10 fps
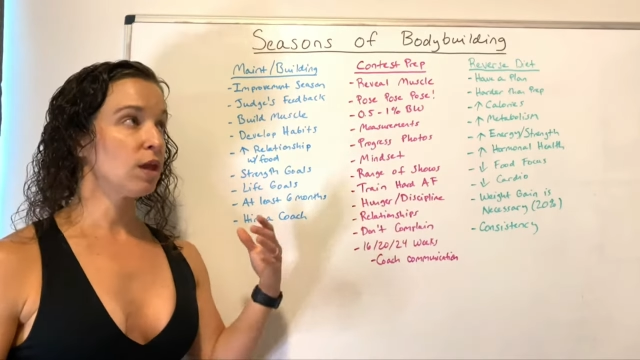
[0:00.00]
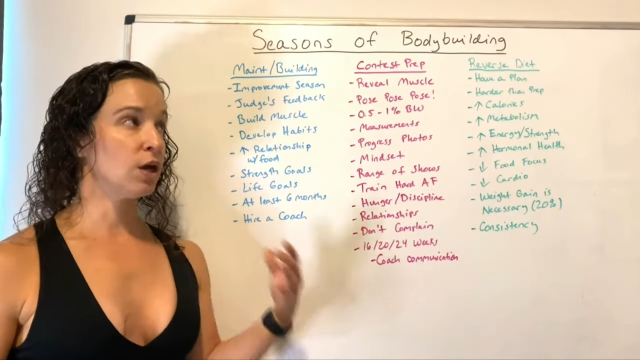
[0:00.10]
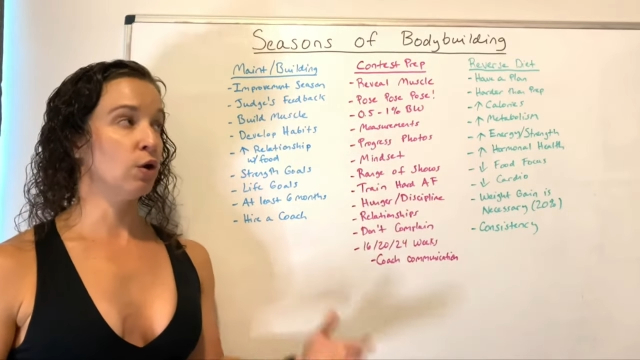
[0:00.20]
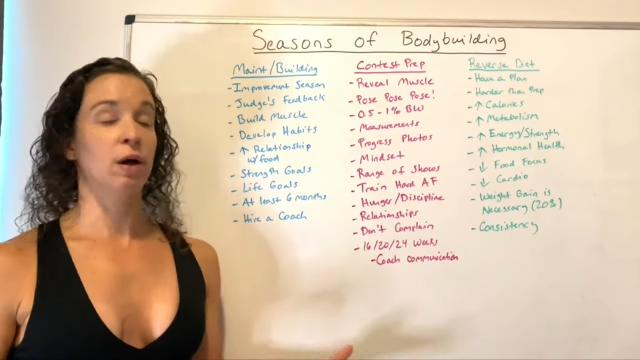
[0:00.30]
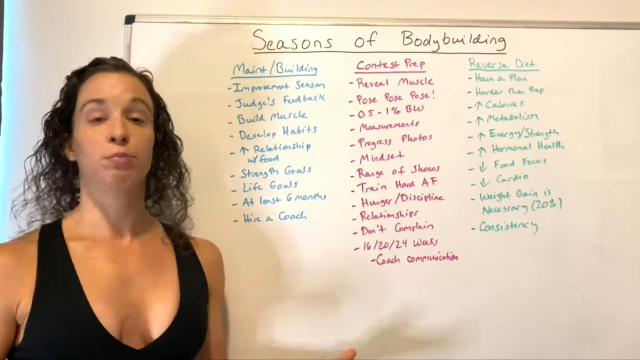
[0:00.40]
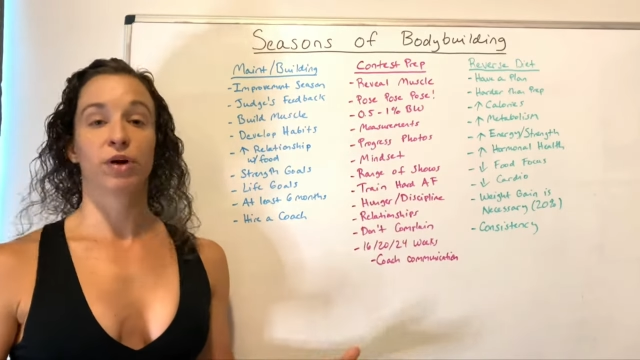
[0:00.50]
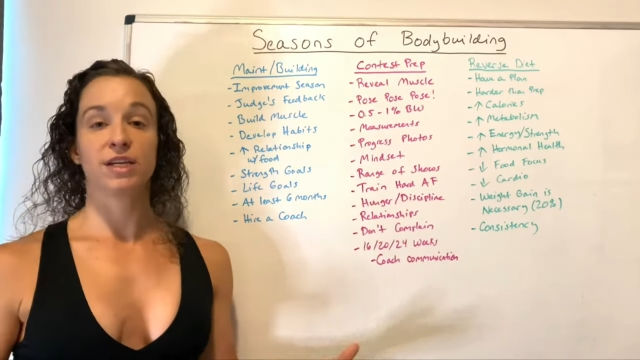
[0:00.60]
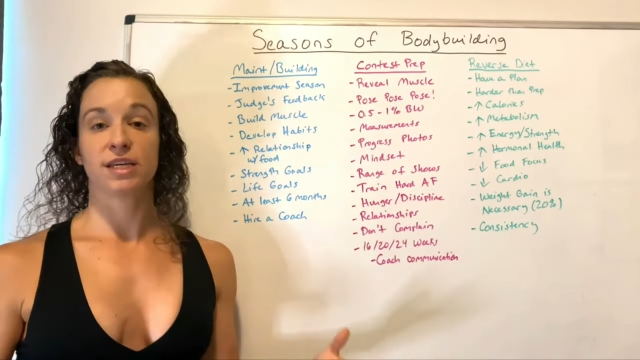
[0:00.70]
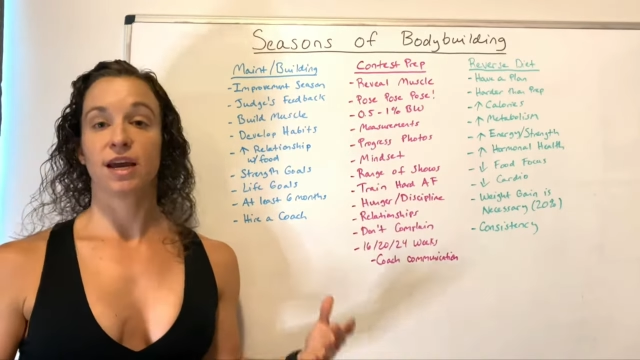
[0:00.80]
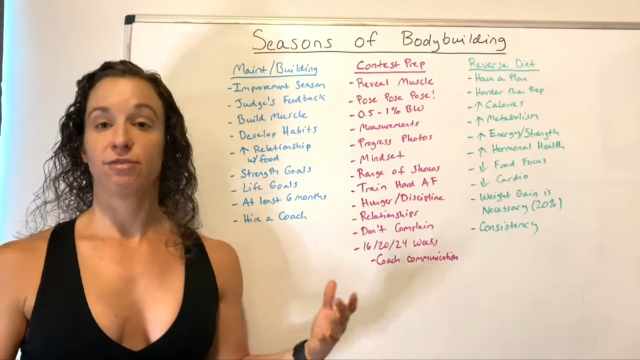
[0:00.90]

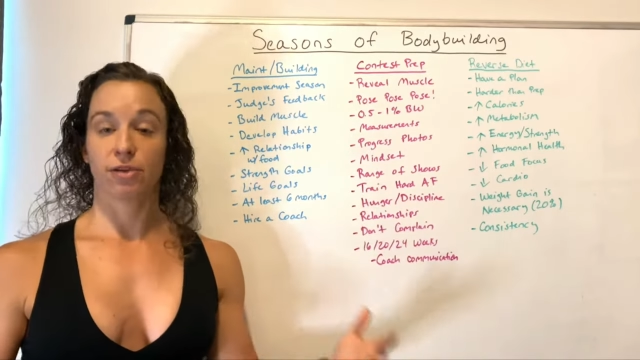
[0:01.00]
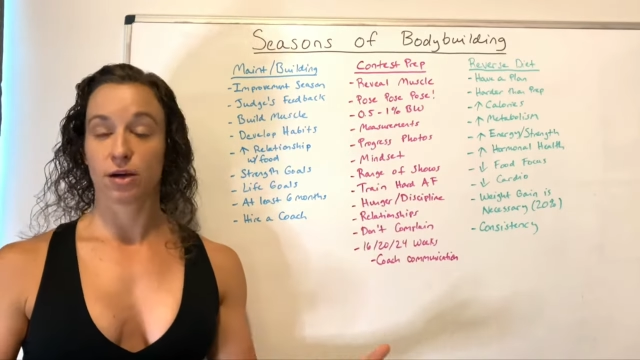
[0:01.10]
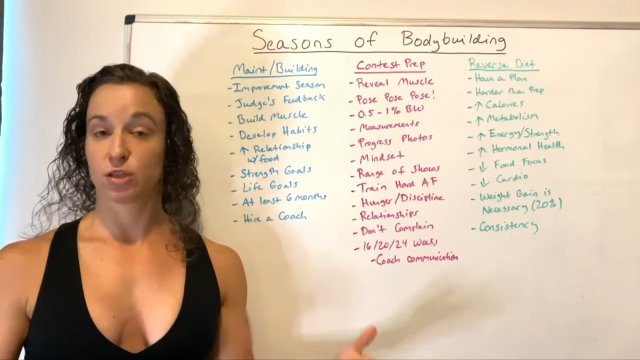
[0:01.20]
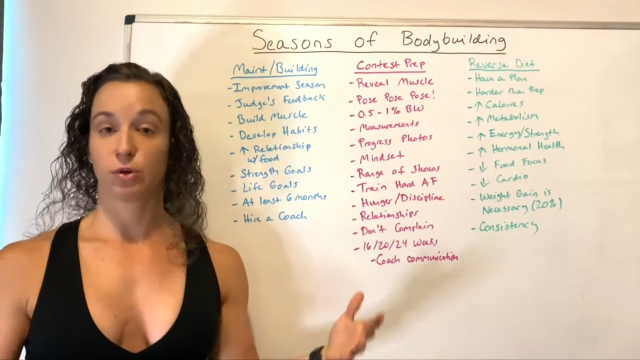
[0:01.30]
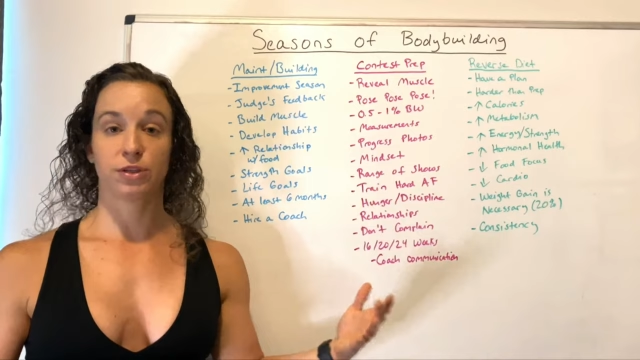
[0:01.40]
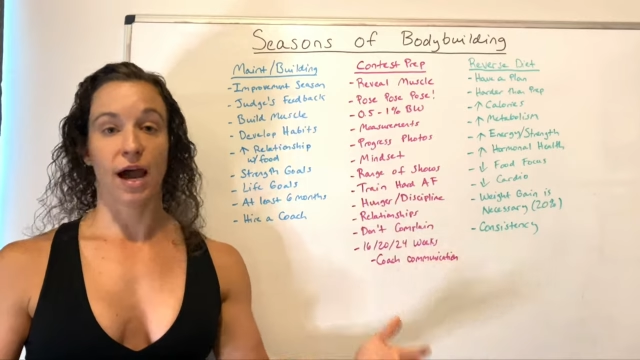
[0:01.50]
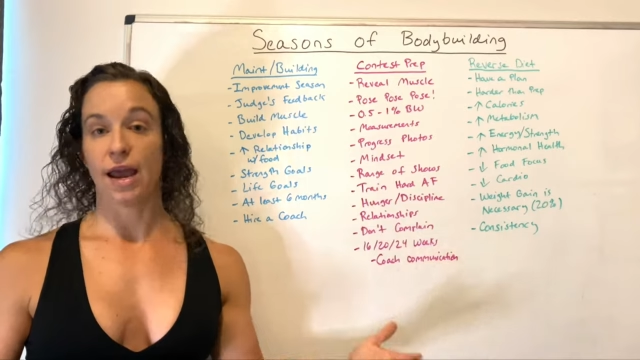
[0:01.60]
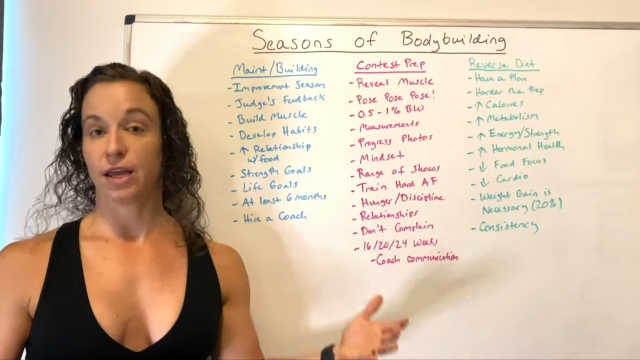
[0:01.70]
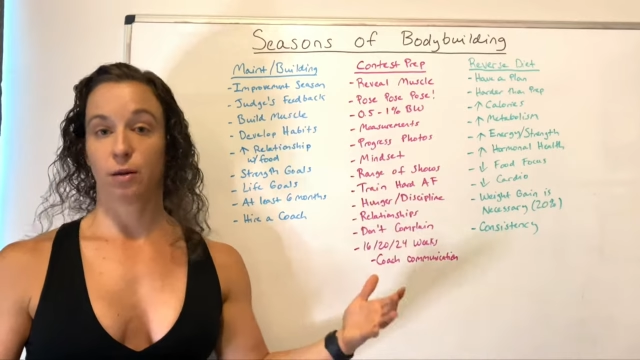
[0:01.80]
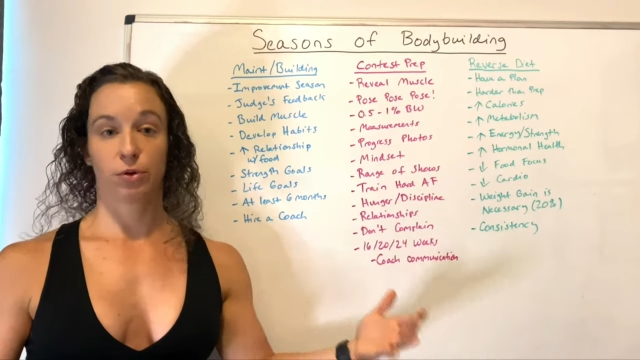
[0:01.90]
Embracing a flexible
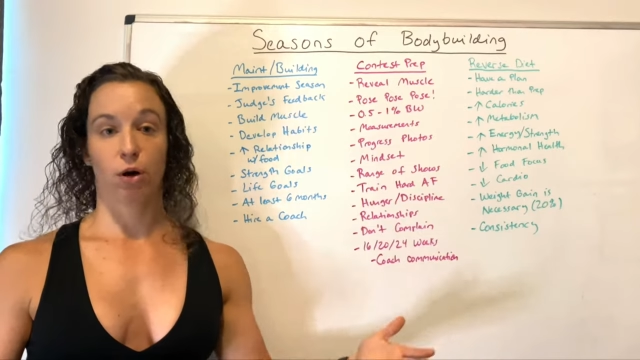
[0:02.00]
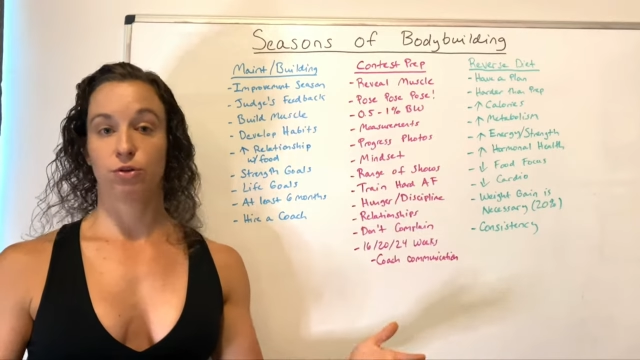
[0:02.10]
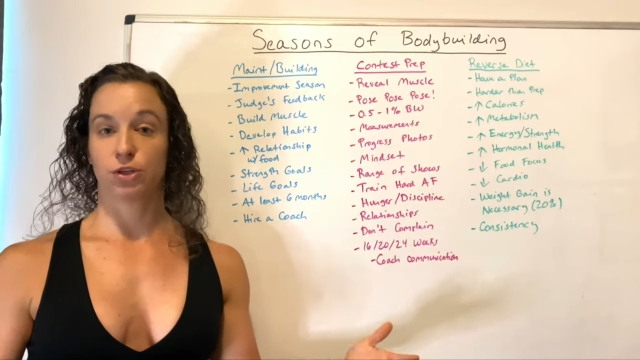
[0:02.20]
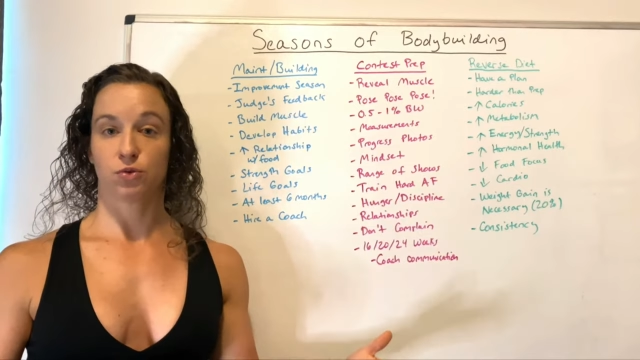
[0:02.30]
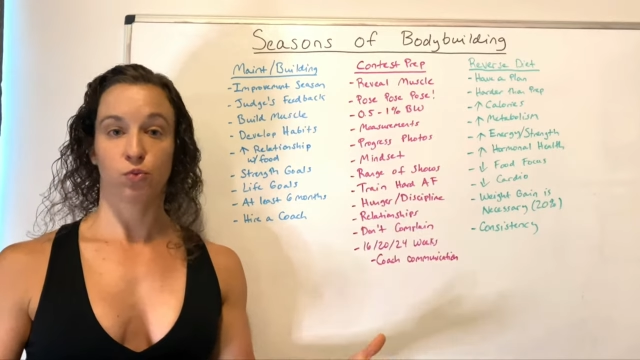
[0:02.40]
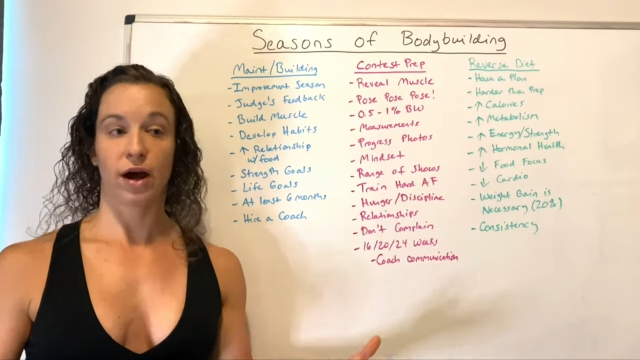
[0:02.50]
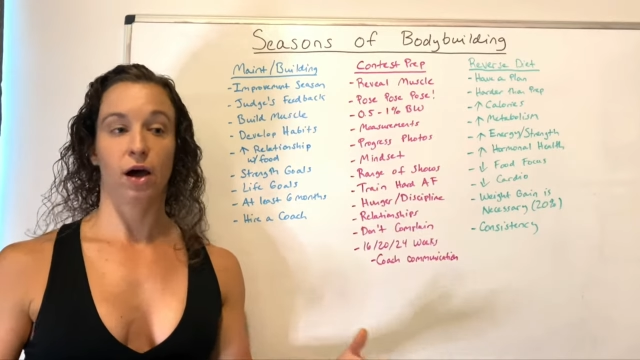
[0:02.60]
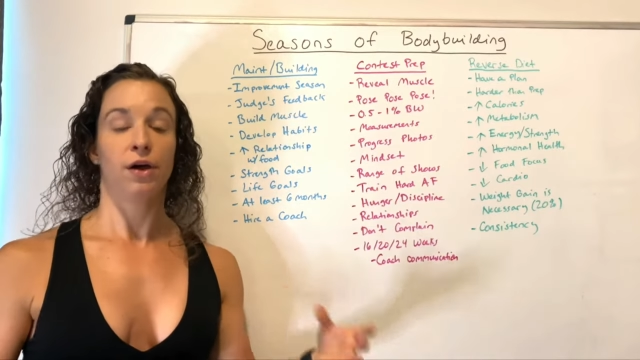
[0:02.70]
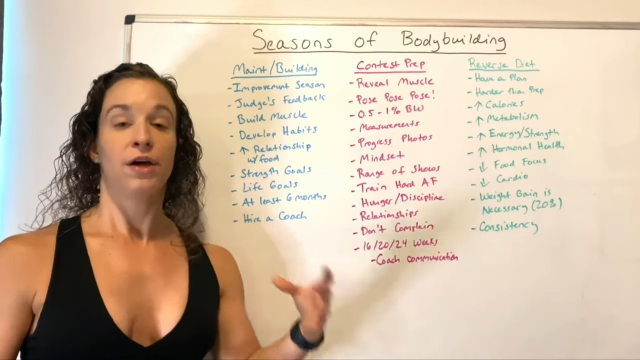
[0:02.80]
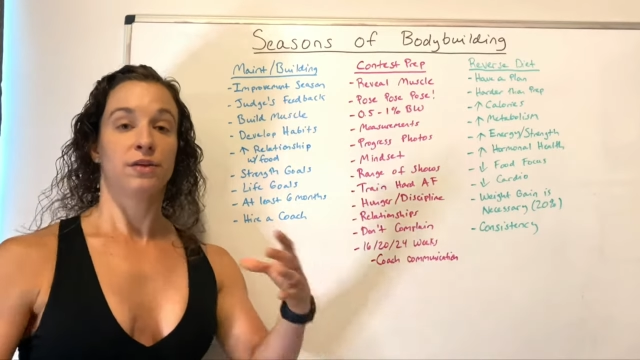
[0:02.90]
dieting approach as well.